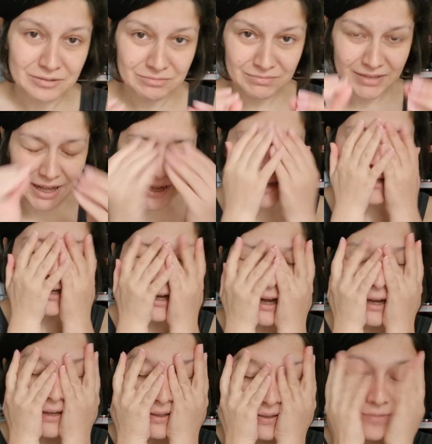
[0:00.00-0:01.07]
Like,
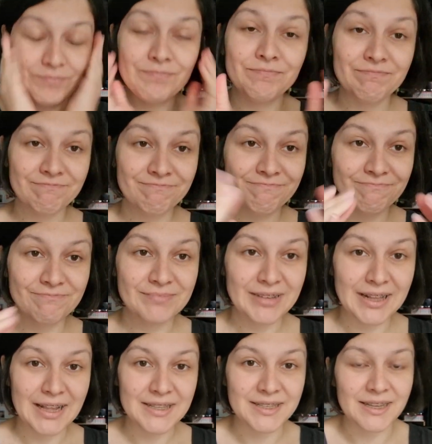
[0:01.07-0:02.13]

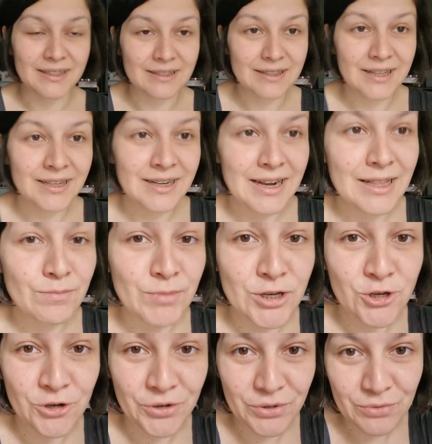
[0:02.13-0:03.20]
let's eat. Let me
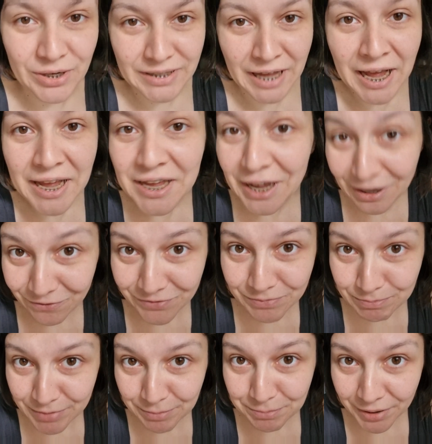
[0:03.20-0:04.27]
show you what I have
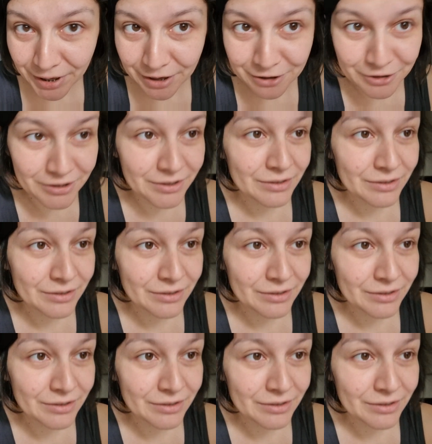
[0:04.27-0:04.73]
prepared.